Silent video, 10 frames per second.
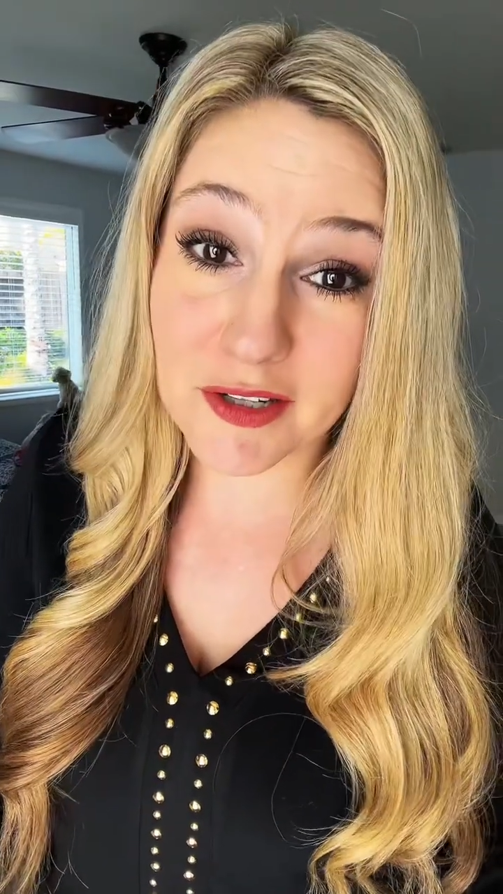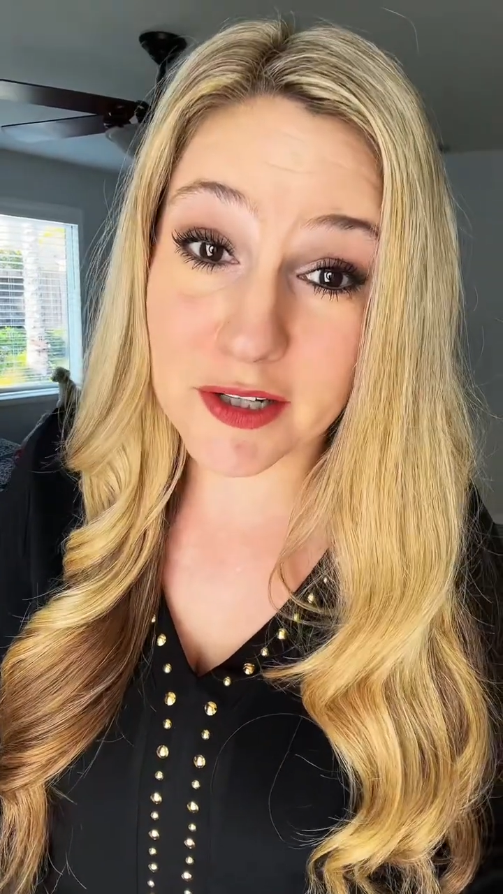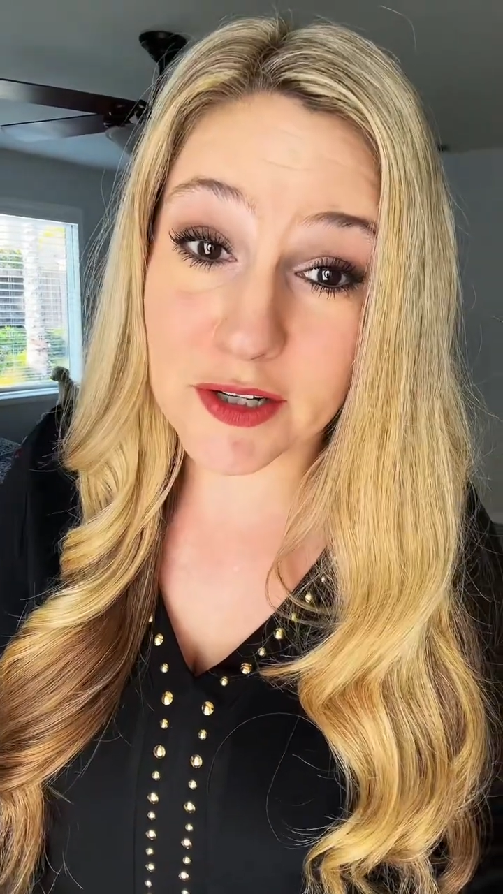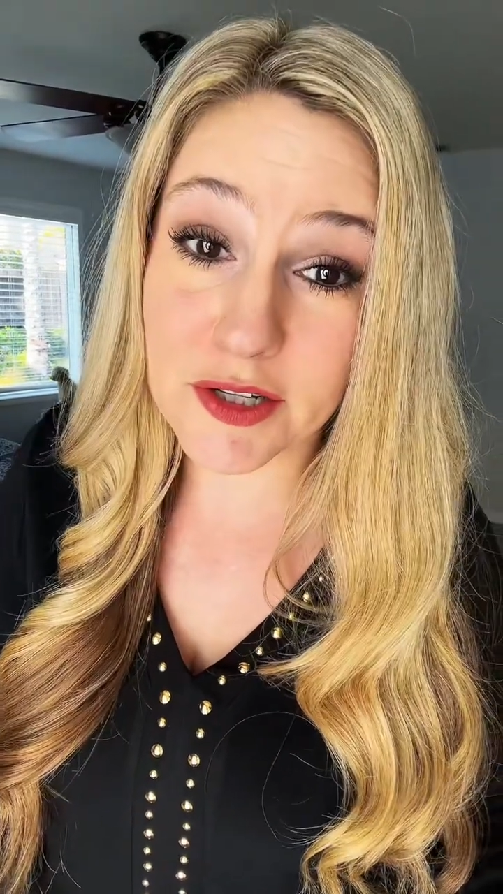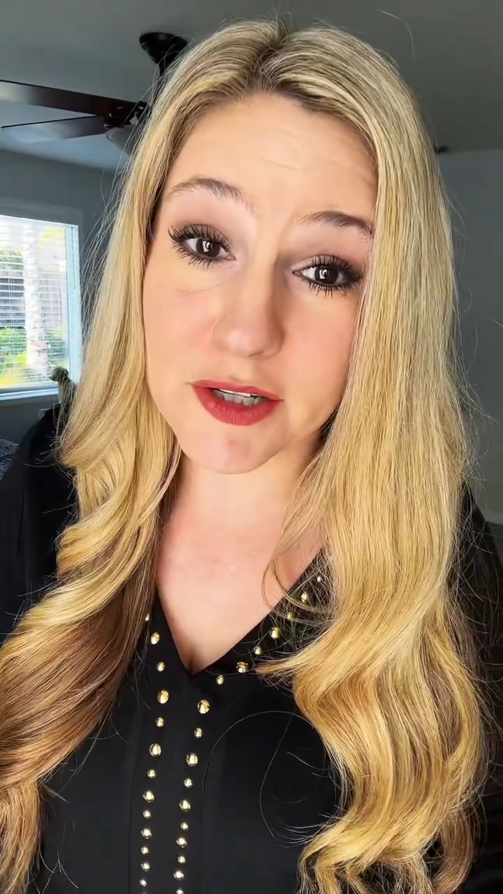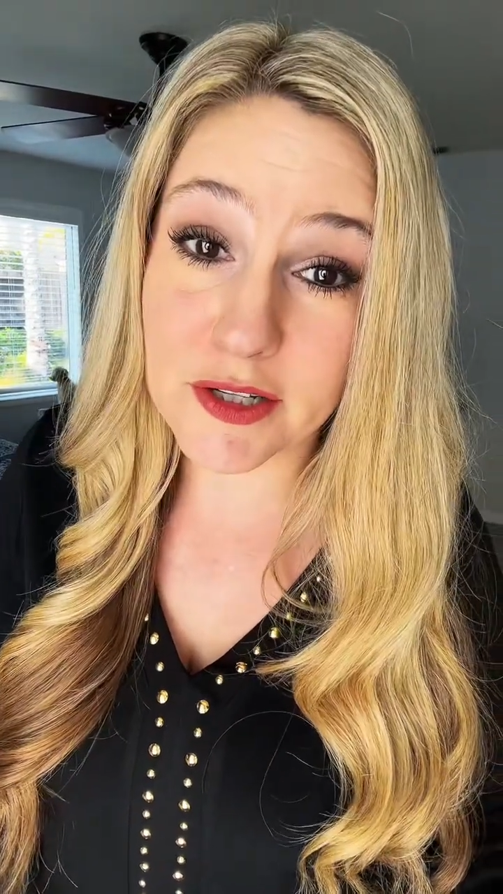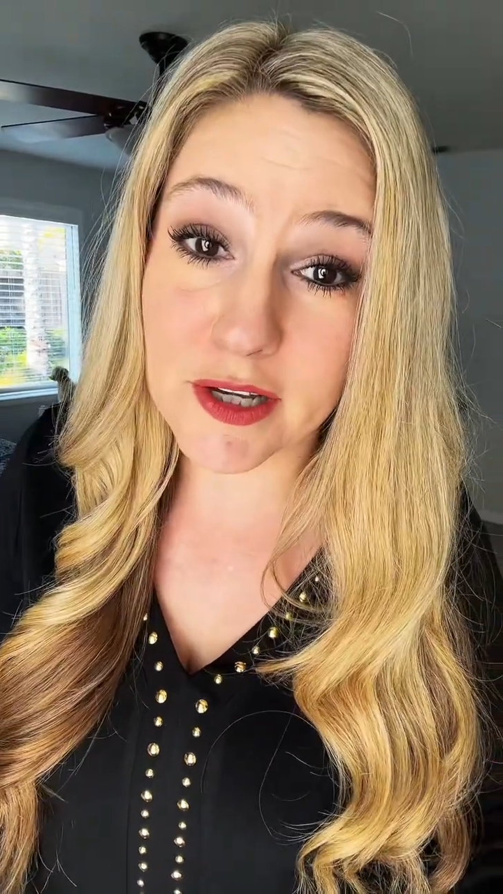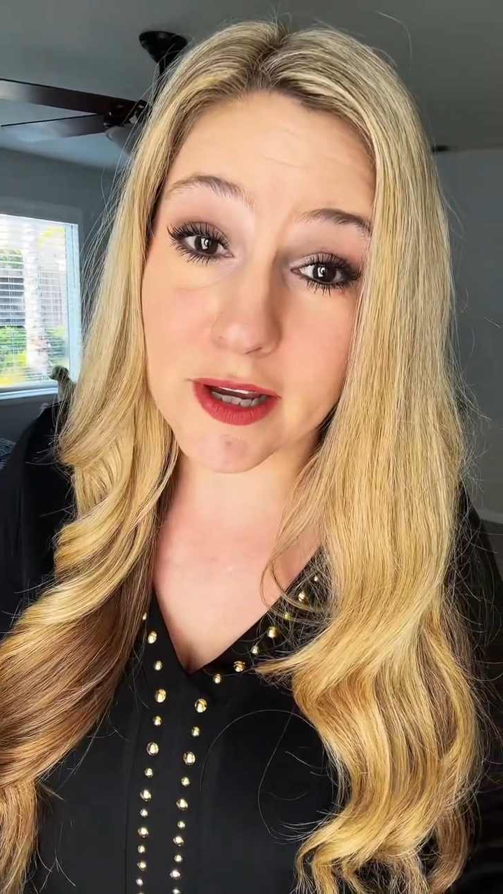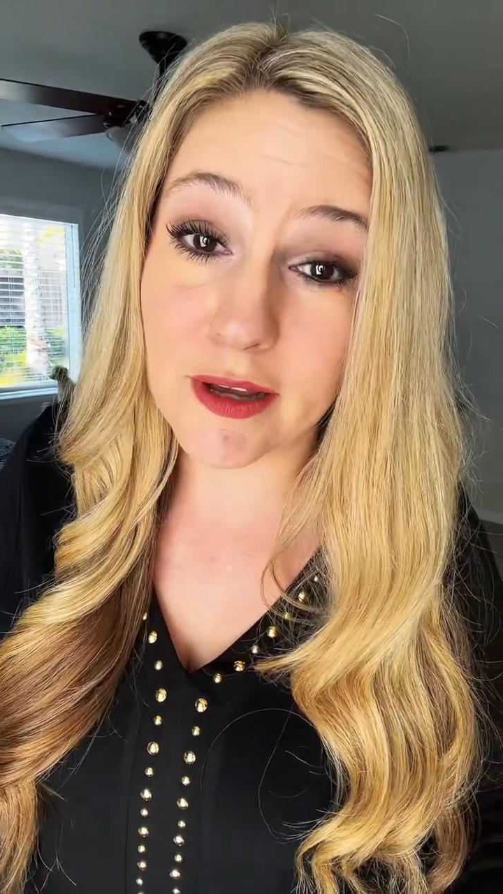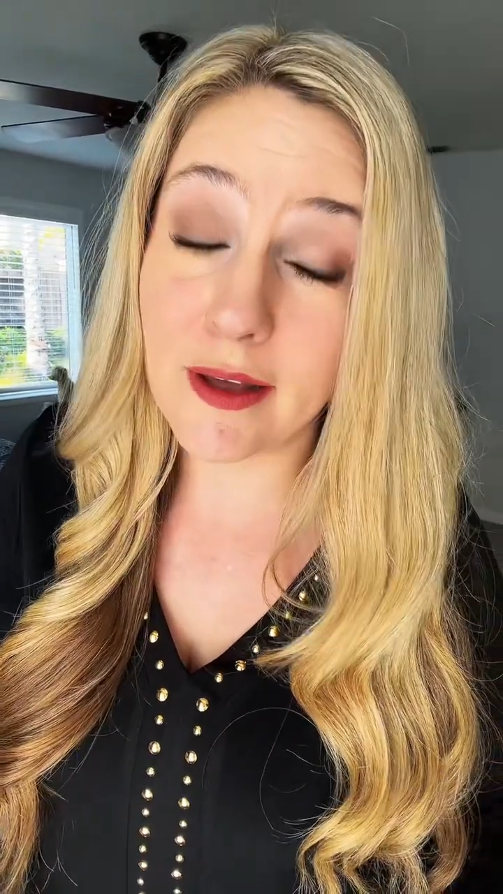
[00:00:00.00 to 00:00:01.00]

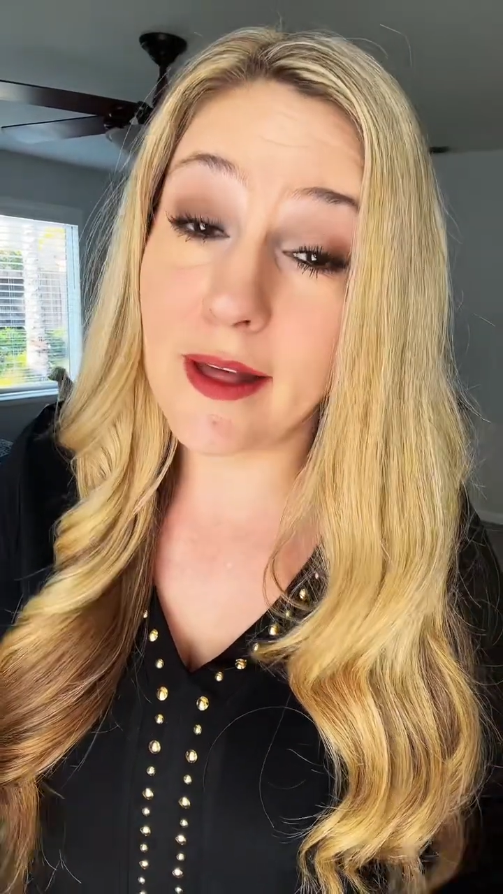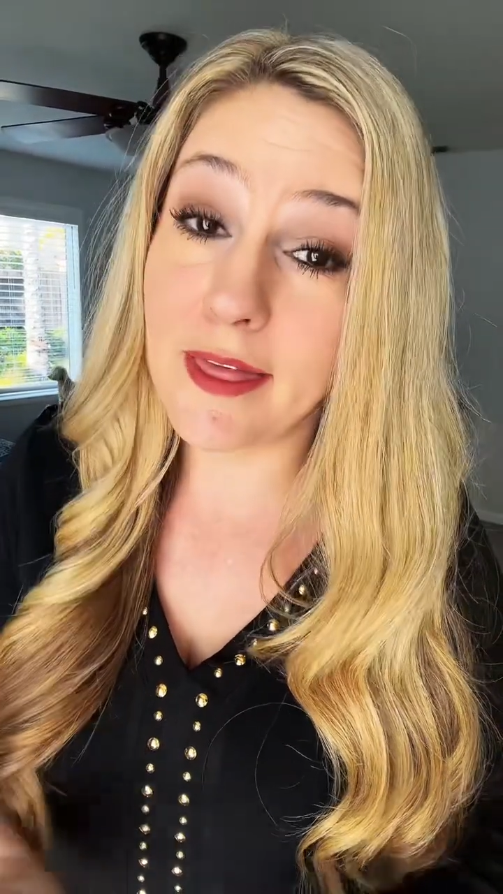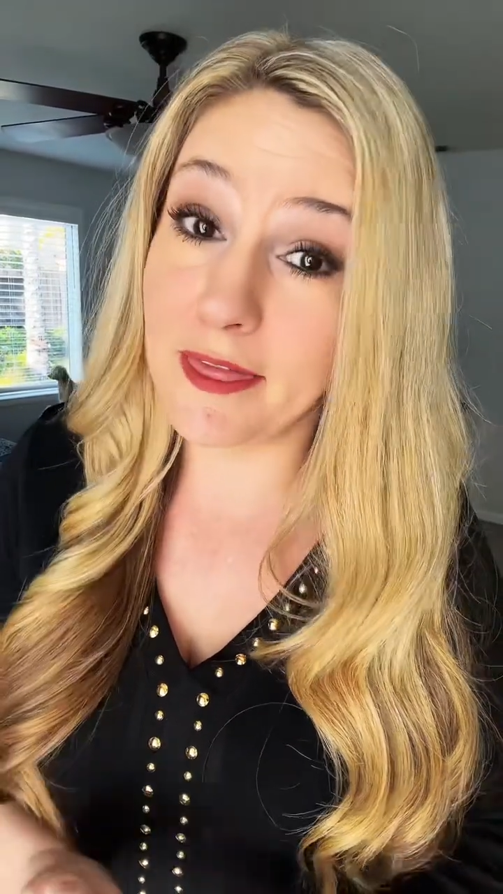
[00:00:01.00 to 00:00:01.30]
contingency,